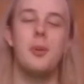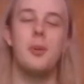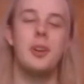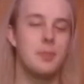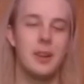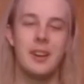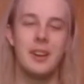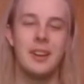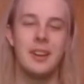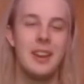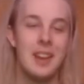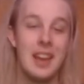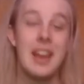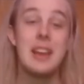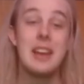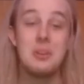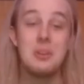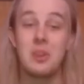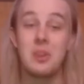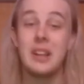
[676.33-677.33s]
but
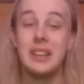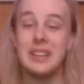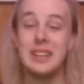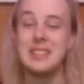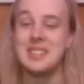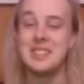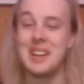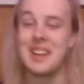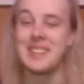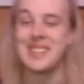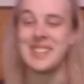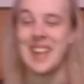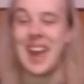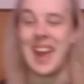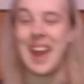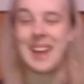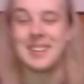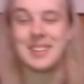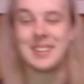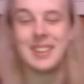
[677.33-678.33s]
it really does
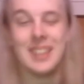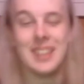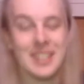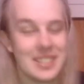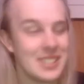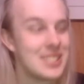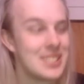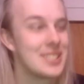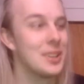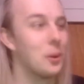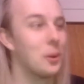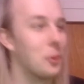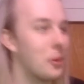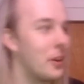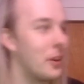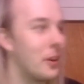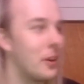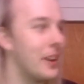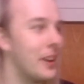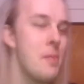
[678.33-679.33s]
add to the
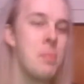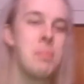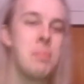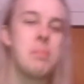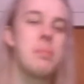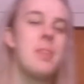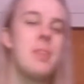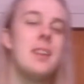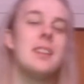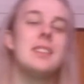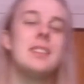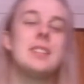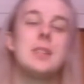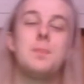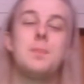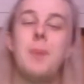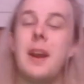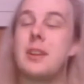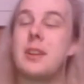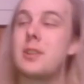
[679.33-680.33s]
story.
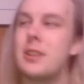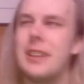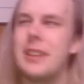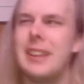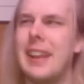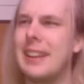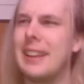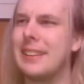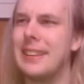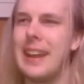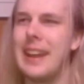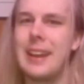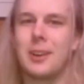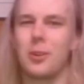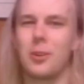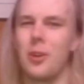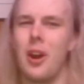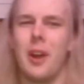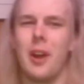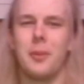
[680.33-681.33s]
Especially like
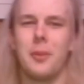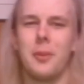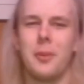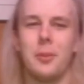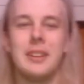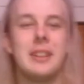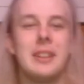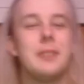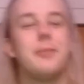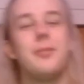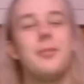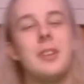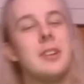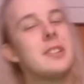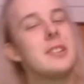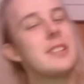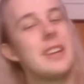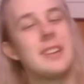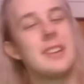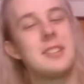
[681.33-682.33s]
later on when it
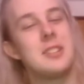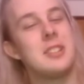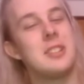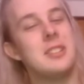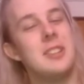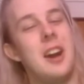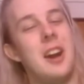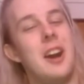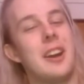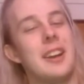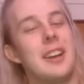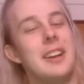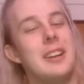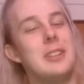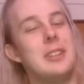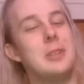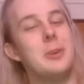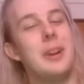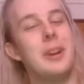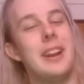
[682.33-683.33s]
feels like she's not going to
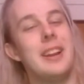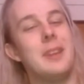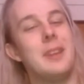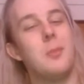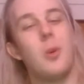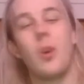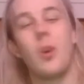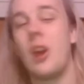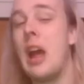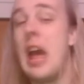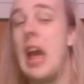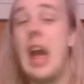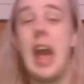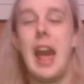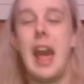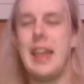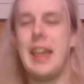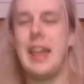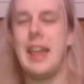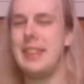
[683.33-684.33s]
do it anymore.
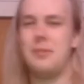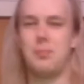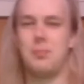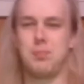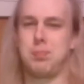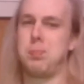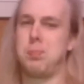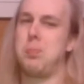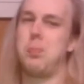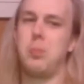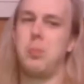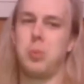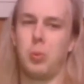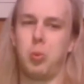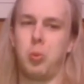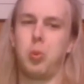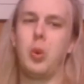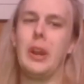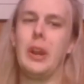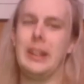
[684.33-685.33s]
And then
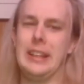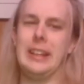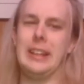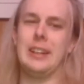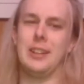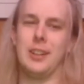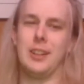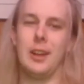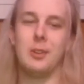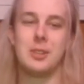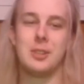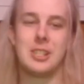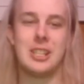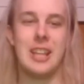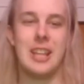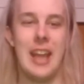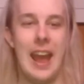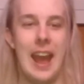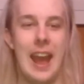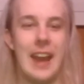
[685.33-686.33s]
really close to
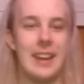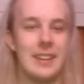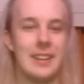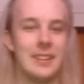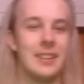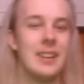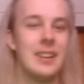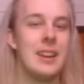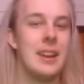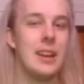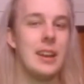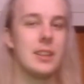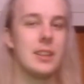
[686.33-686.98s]
the end, it's